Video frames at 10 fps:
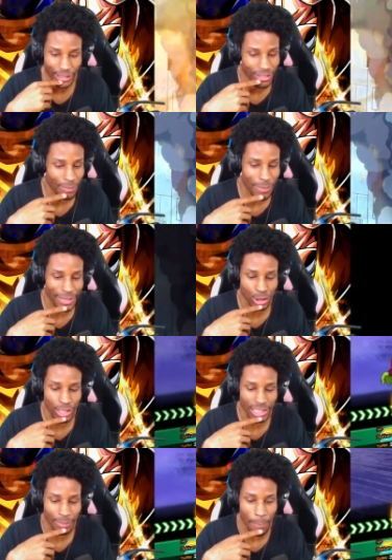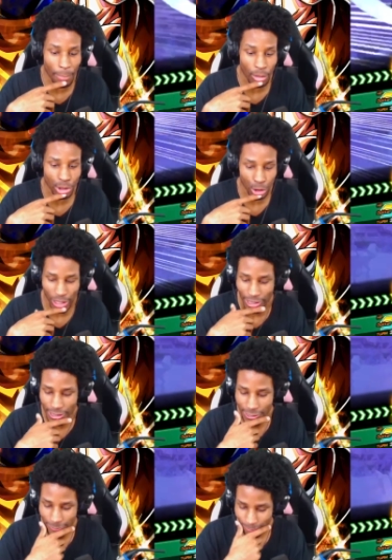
And when I mean by Trunks, I meant both Trunks.